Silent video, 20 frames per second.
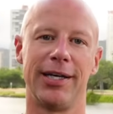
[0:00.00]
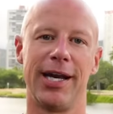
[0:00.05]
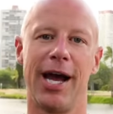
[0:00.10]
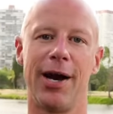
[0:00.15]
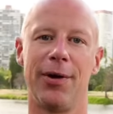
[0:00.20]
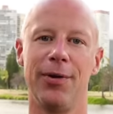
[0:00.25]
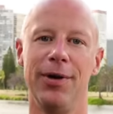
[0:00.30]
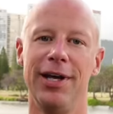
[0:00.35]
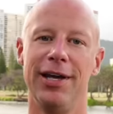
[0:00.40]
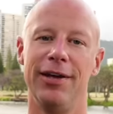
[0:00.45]

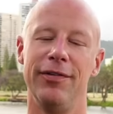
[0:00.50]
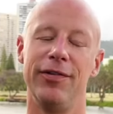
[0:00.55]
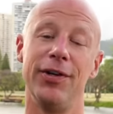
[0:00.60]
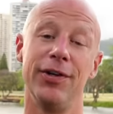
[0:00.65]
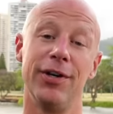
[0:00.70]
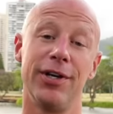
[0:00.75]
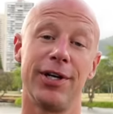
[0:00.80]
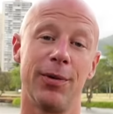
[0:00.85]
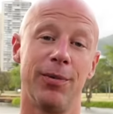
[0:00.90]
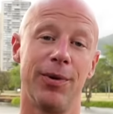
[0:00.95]
Now, if you
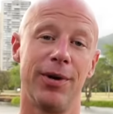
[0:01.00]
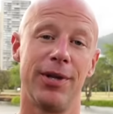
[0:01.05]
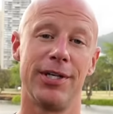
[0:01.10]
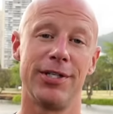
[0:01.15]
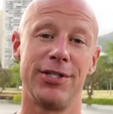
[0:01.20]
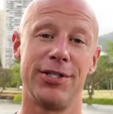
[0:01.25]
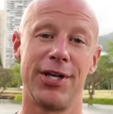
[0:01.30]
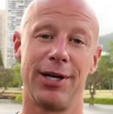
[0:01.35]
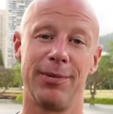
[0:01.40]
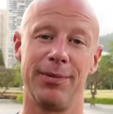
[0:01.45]
look at where
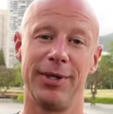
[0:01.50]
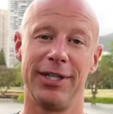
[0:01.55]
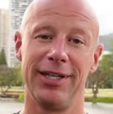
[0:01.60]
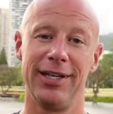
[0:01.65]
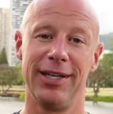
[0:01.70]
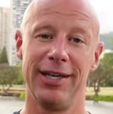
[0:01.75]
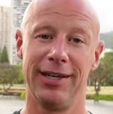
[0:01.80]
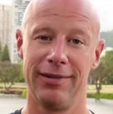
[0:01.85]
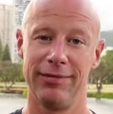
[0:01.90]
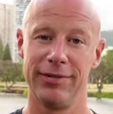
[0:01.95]
this gentleman
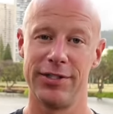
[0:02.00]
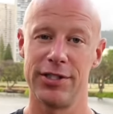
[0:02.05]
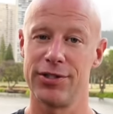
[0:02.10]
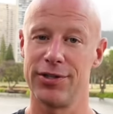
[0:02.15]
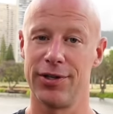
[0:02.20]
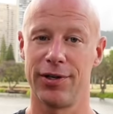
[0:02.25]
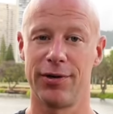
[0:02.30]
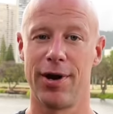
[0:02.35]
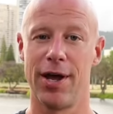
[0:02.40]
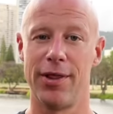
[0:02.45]
lived,
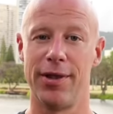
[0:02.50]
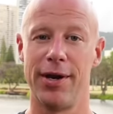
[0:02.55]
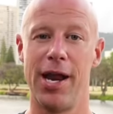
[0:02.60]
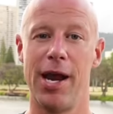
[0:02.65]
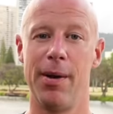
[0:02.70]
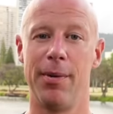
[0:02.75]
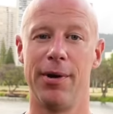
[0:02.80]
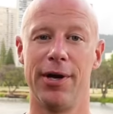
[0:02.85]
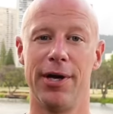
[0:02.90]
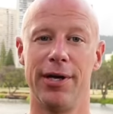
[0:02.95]
just look around the
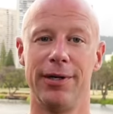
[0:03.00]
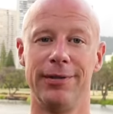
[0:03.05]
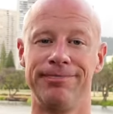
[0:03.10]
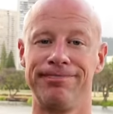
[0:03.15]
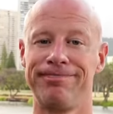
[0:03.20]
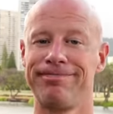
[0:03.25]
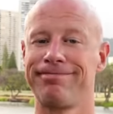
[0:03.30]
neighborhood.